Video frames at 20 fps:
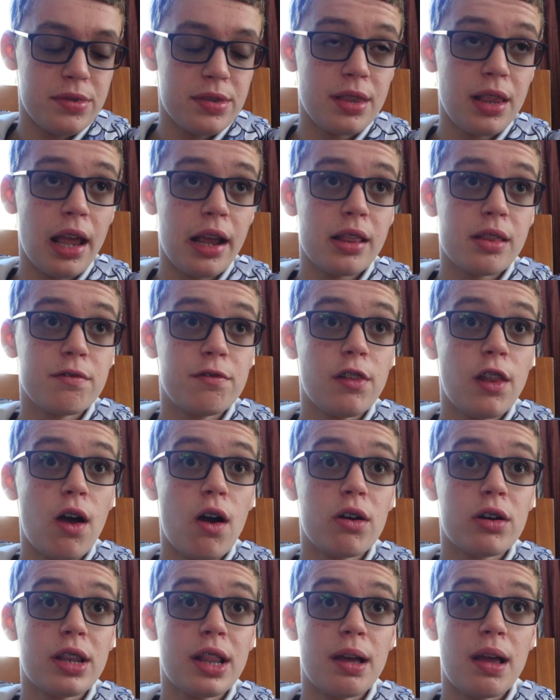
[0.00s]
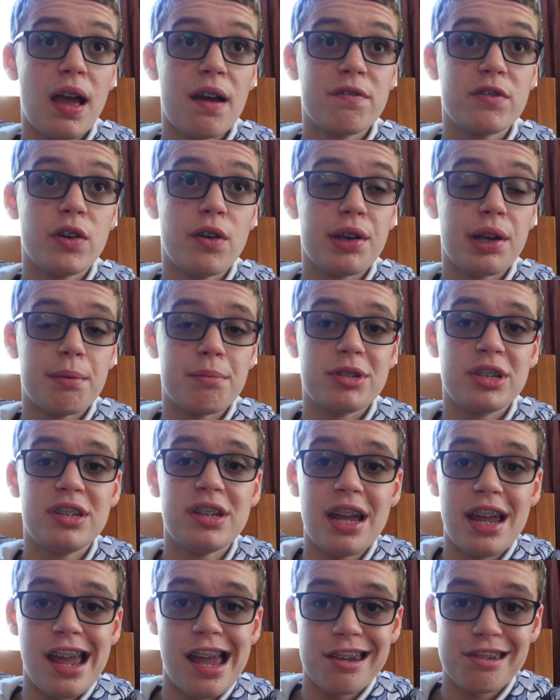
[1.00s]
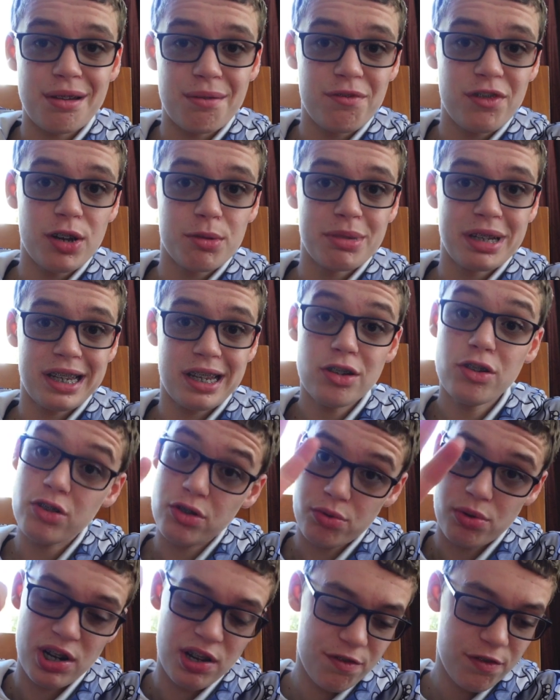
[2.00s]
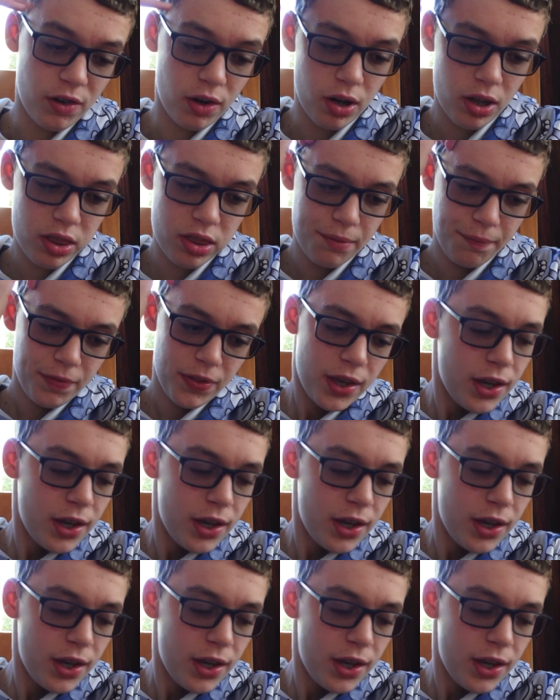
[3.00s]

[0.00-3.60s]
like the vlog that I have going up today as I'm filming this, twenty-fourth,